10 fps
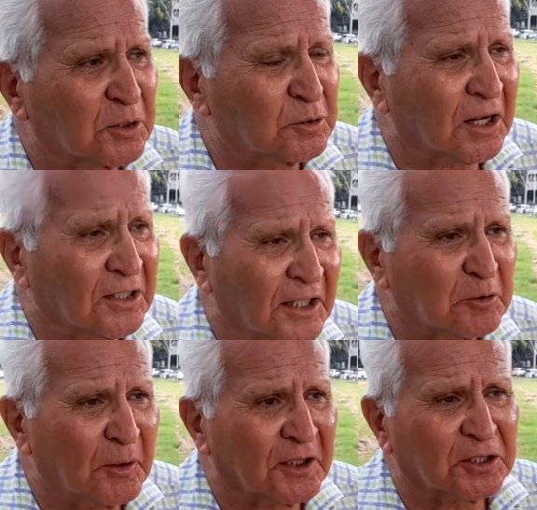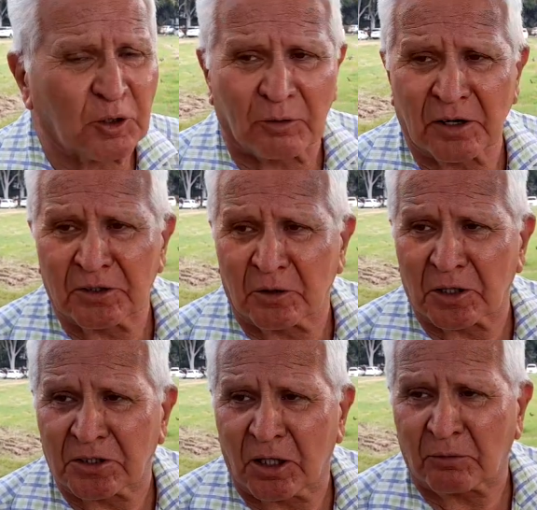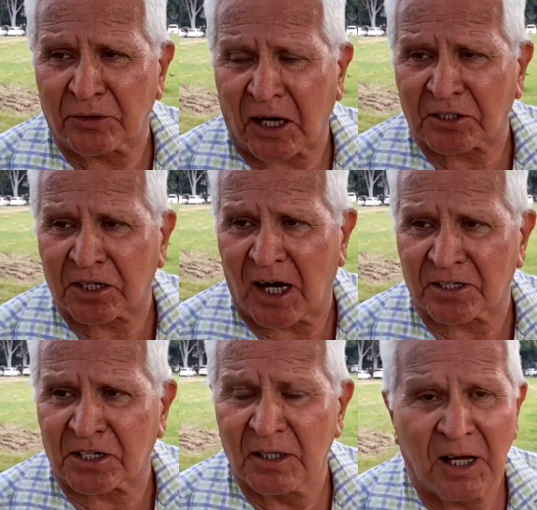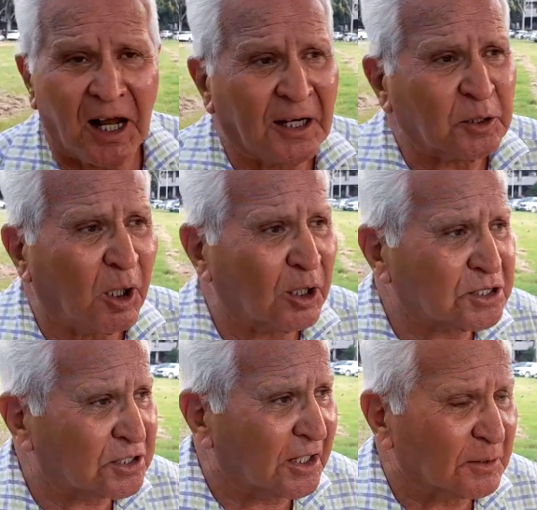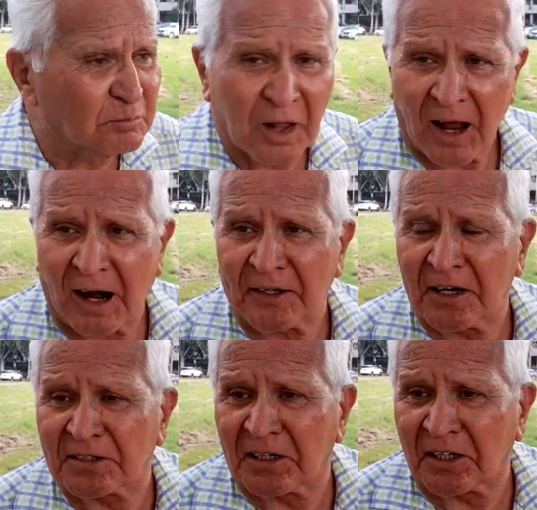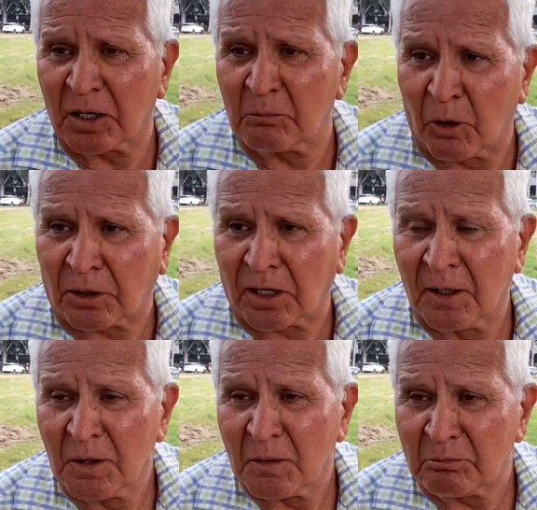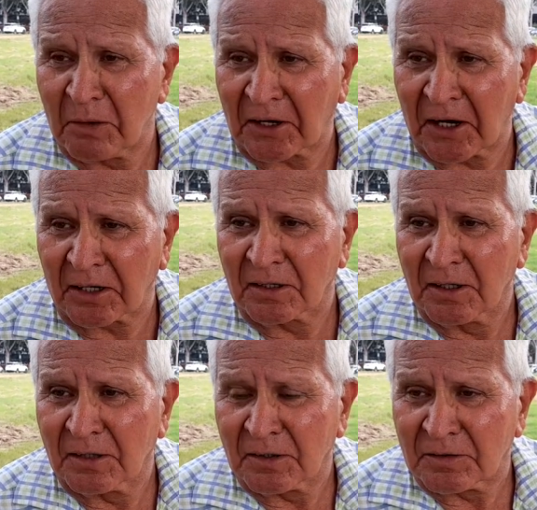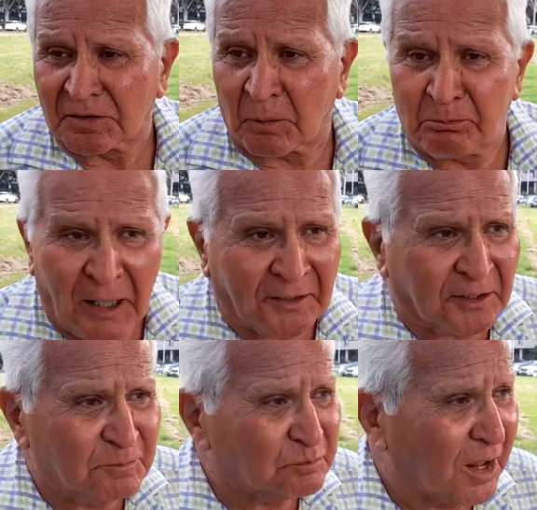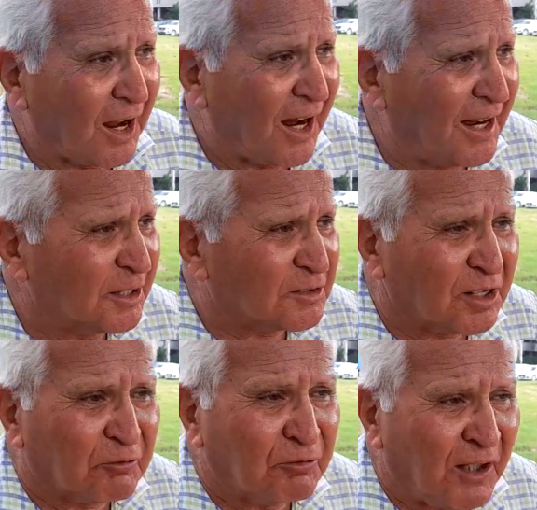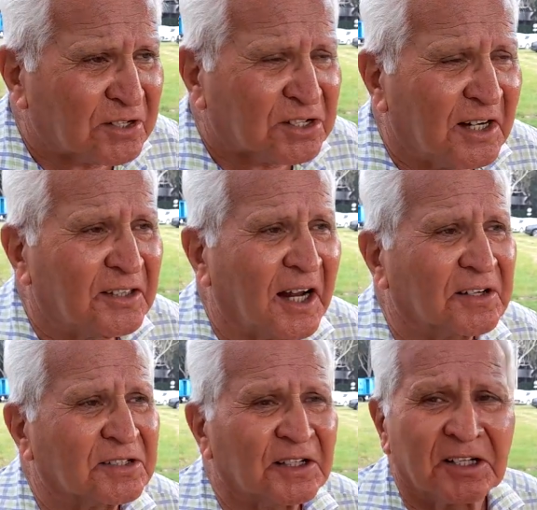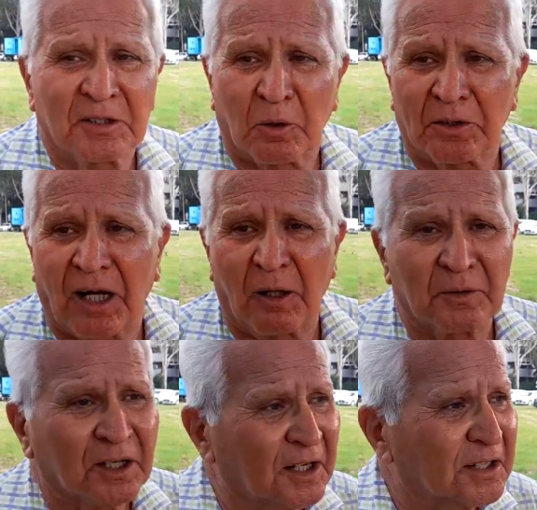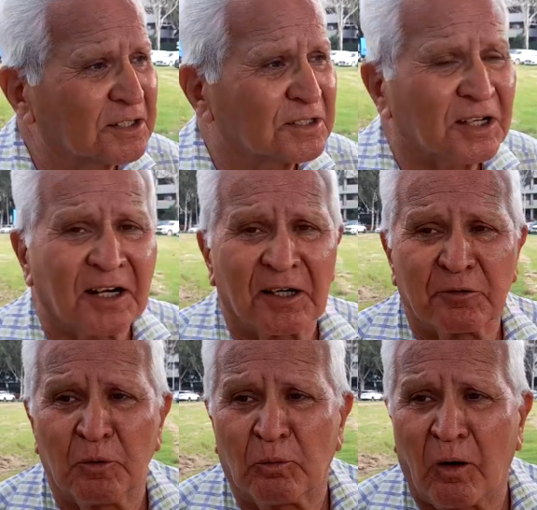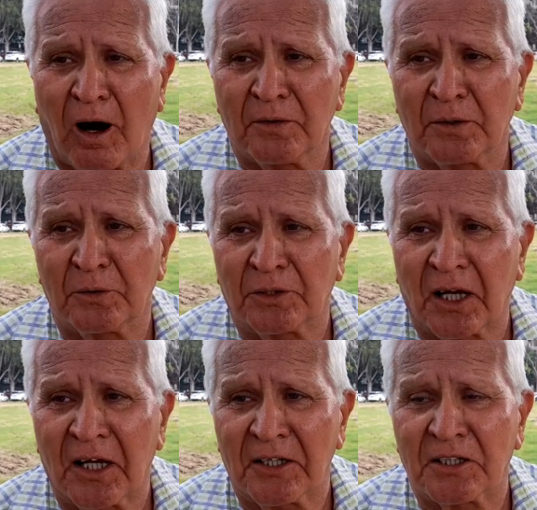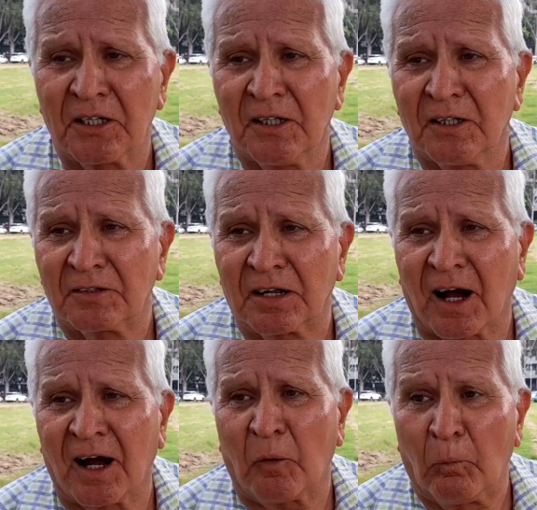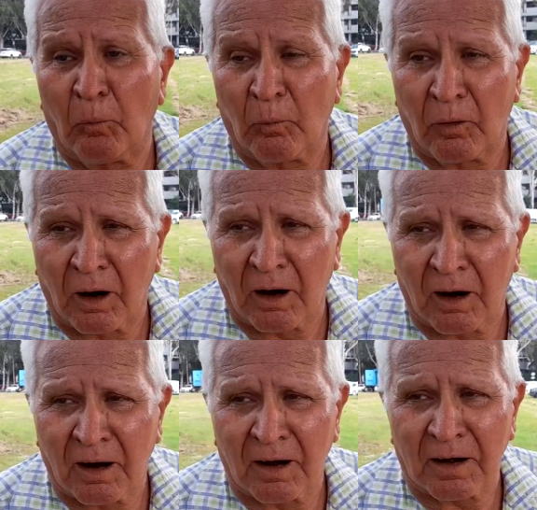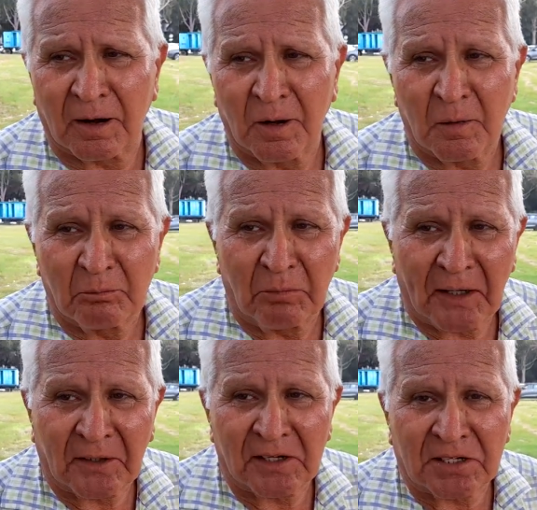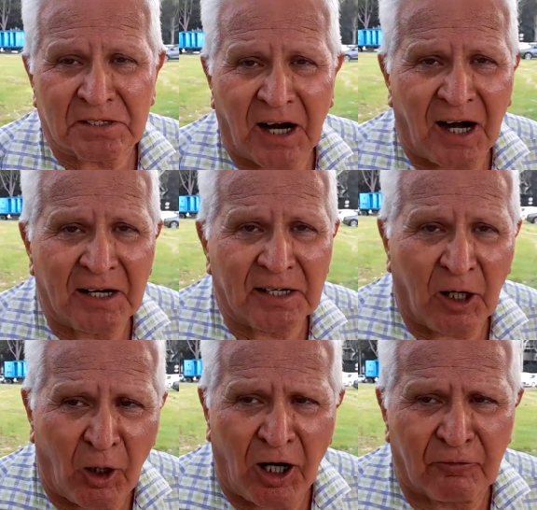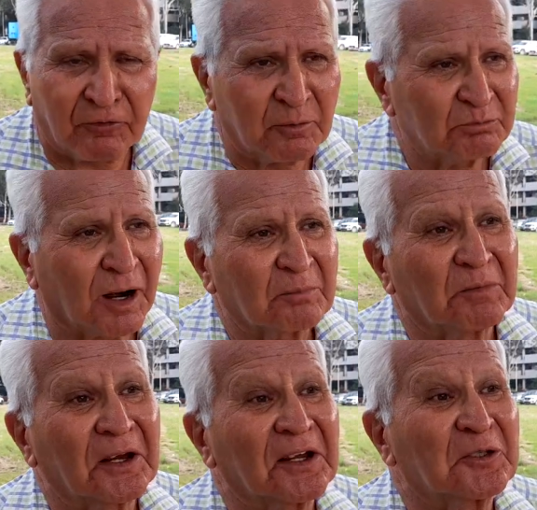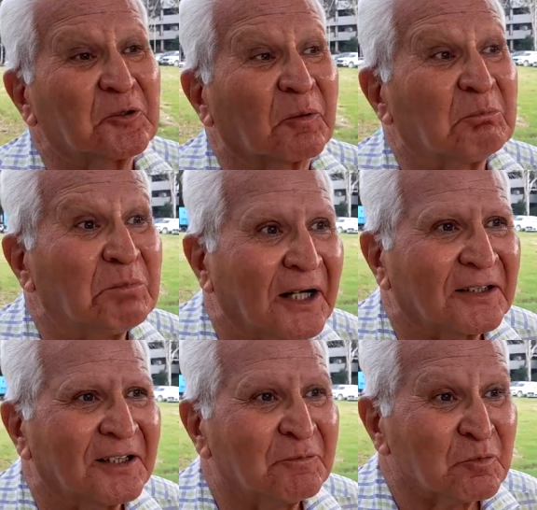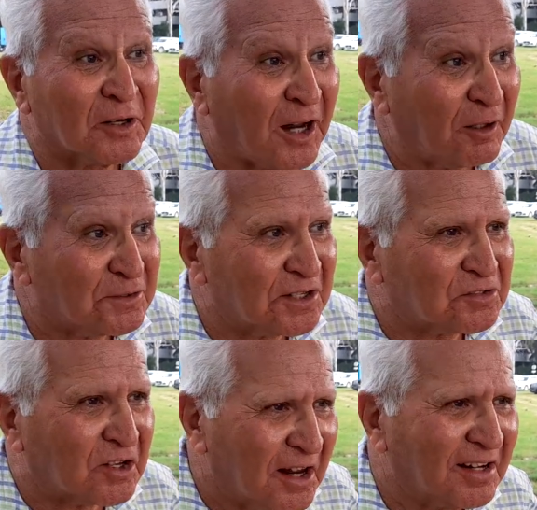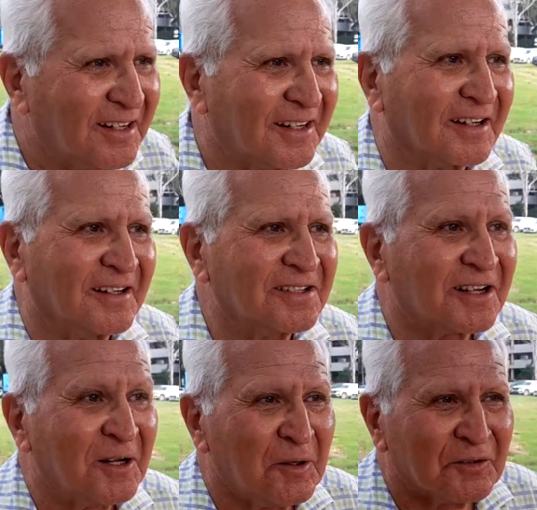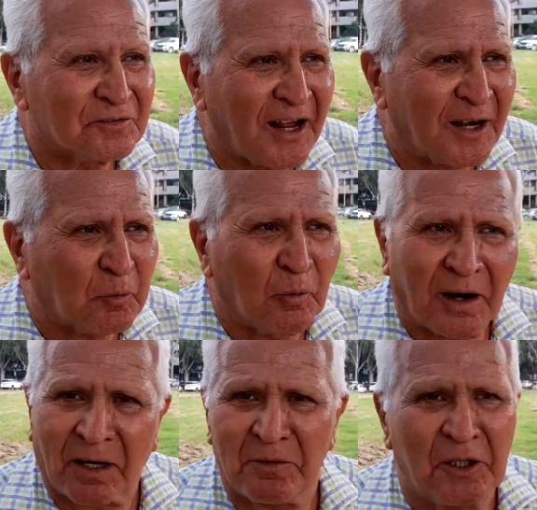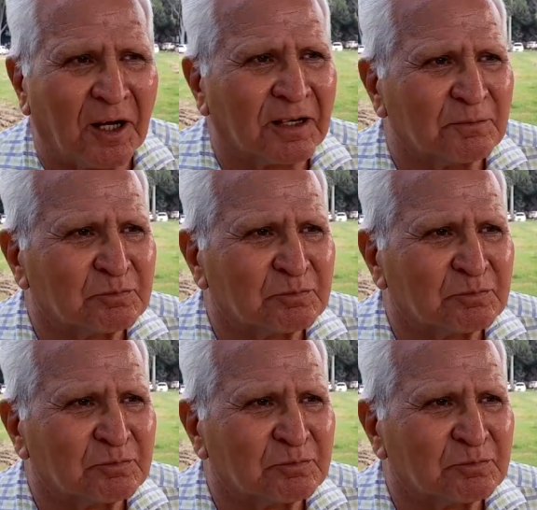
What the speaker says: to the graduates of the University of Texas at Austin, and he has written a book, Making the Bed. And the first sentence he wrote down is that if you want to change the world, better start off by making your bed. Now the thing is that whatever your